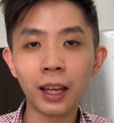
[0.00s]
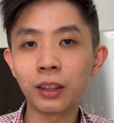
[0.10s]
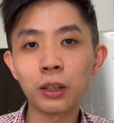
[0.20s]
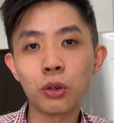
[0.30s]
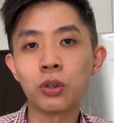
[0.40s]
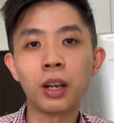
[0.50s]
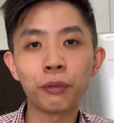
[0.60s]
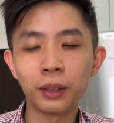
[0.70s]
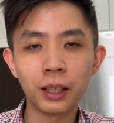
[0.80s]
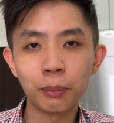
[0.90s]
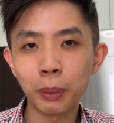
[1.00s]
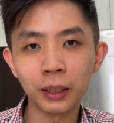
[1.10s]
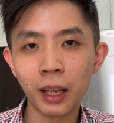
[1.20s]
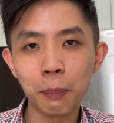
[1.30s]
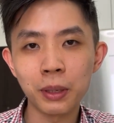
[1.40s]
I think you should definitely pick
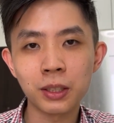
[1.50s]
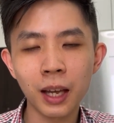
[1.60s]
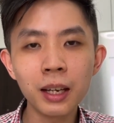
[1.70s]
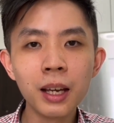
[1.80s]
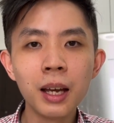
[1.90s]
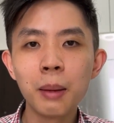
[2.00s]
the 8%.